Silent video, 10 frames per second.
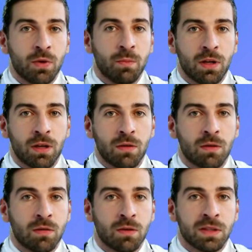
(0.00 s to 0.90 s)
through your
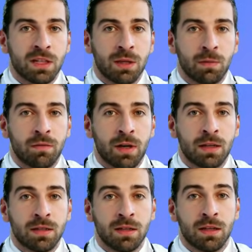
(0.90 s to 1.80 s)
day,
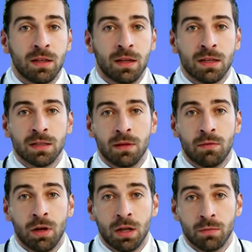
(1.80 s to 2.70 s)
no longer
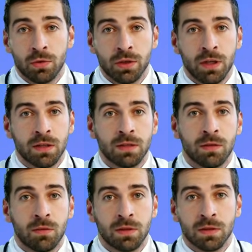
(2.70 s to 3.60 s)
afraid of
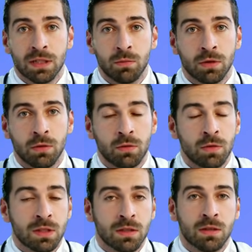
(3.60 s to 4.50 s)
falling or needing
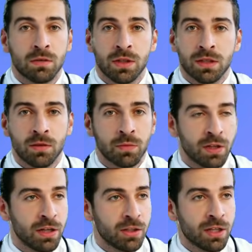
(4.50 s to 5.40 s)
help to get out of a
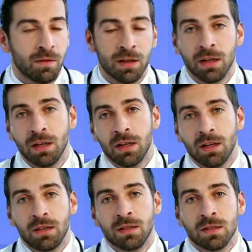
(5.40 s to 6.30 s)
chair.
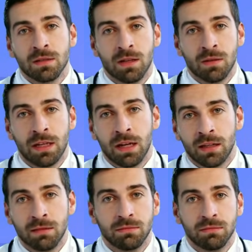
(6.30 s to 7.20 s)
Vitamin
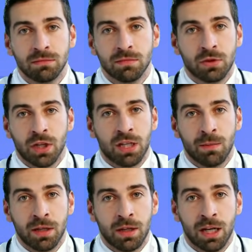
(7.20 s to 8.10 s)
D3
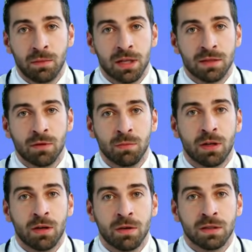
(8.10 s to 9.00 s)
doesn't just help
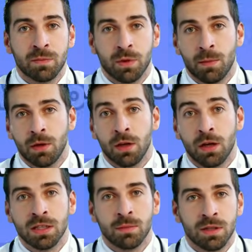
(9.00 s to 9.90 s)
your bones
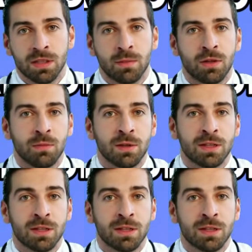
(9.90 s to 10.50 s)
absorb calcium.